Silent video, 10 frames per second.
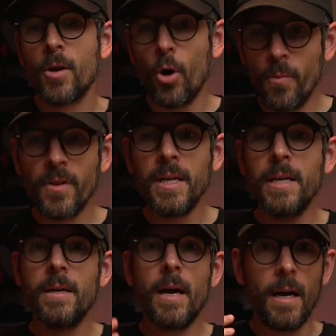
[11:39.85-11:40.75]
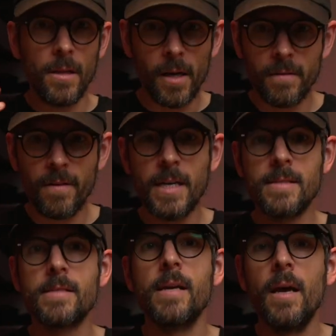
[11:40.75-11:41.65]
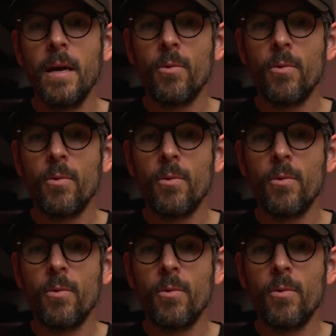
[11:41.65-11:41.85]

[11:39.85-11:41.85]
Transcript: Hopefully a lot of us